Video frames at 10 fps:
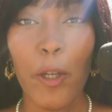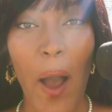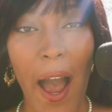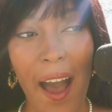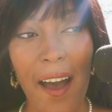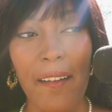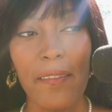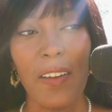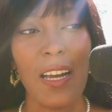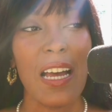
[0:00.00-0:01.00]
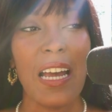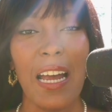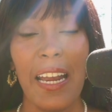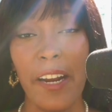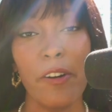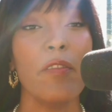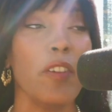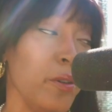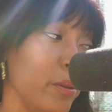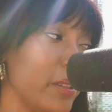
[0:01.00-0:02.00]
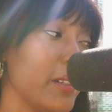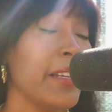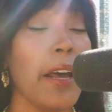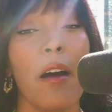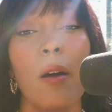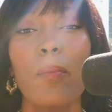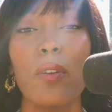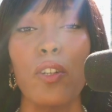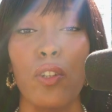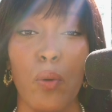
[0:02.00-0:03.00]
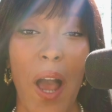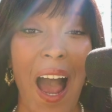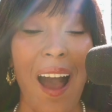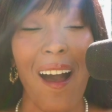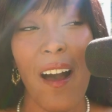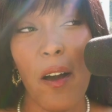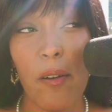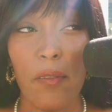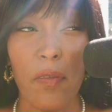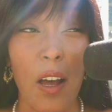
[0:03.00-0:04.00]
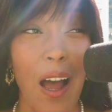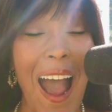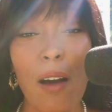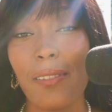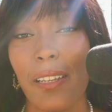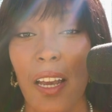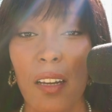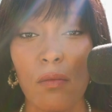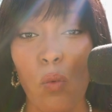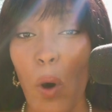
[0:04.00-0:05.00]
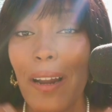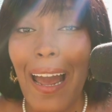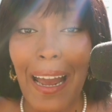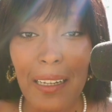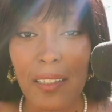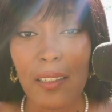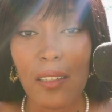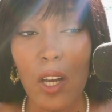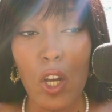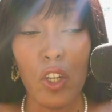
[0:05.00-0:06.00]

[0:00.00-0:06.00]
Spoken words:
you have interviews set up, you have housing. What next?